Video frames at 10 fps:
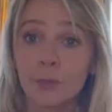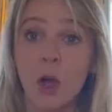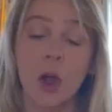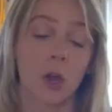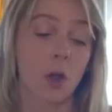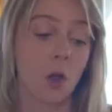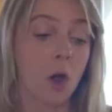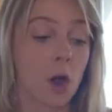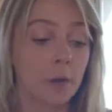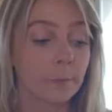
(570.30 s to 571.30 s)
our
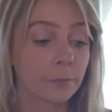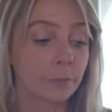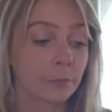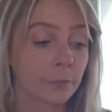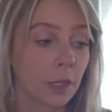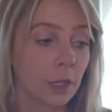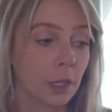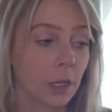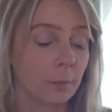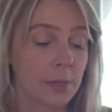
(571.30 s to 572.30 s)
car
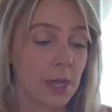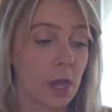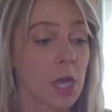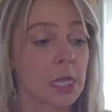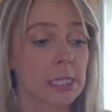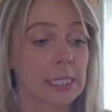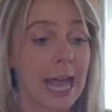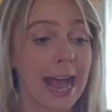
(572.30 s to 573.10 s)
because